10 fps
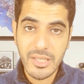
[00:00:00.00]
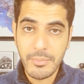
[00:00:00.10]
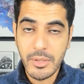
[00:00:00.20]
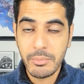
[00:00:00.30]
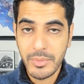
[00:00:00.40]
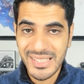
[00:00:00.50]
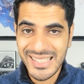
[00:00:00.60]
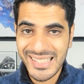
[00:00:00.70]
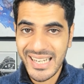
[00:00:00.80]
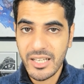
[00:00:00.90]
them implement
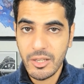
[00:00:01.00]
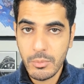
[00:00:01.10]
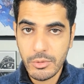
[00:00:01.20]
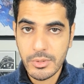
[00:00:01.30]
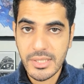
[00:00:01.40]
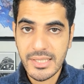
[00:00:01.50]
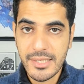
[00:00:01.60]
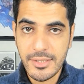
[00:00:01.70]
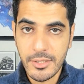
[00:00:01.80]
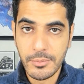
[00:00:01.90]
scalable
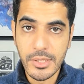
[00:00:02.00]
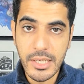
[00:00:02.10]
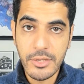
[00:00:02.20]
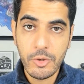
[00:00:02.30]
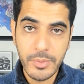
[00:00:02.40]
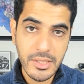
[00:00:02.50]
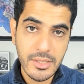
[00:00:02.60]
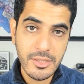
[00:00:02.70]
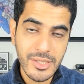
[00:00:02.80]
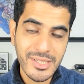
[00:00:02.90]
systems in their
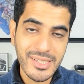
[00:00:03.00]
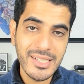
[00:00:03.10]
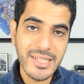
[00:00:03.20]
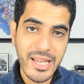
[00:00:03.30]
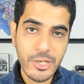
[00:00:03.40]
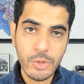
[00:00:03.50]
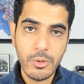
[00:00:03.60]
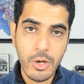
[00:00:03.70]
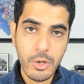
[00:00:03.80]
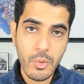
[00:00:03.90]
business to see
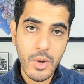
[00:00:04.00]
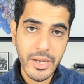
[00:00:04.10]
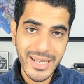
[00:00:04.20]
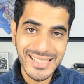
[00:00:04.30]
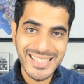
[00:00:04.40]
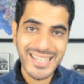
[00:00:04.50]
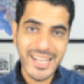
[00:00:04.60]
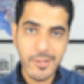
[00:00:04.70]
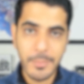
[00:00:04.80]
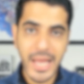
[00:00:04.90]
tangible ROI and
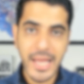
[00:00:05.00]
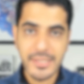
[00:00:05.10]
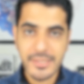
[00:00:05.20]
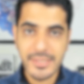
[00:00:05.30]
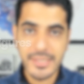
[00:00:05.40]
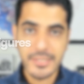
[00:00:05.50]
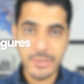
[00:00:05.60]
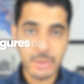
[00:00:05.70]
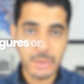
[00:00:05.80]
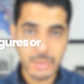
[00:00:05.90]
scale past 6
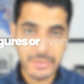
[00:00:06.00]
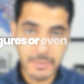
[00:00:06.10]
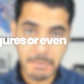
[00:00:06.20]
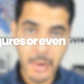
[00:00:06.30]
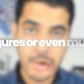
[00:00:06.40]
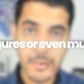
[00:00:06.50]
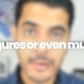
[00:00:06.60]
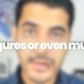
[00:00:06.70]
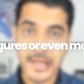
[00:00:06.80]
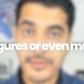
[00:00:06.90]
figures or even multiple
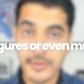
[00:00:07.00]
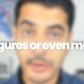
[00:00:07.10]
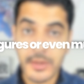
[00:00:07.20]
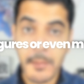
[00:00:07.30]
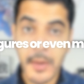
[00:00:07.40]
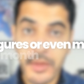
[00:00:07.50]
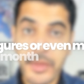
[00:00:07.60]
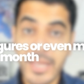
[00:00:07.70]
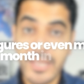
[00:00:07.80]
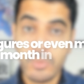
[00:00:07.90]
6 figures a month
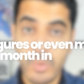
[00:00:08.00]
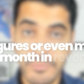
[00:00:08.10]
in